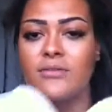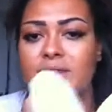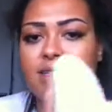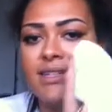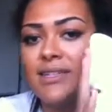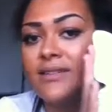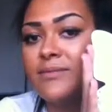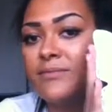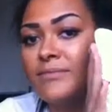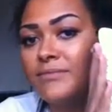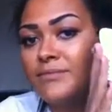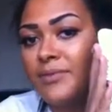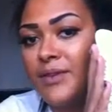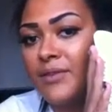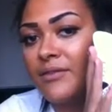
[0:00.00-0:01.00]
was this
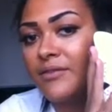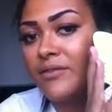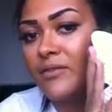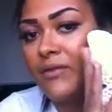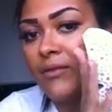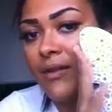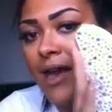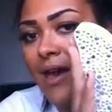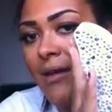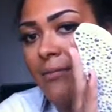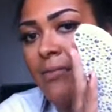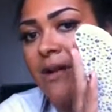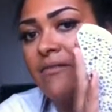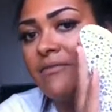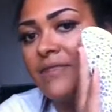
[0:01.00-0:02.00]
beautiful
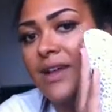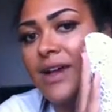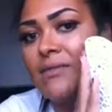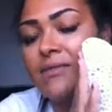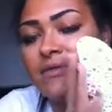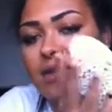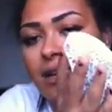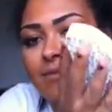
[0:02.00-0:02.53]
butterfly with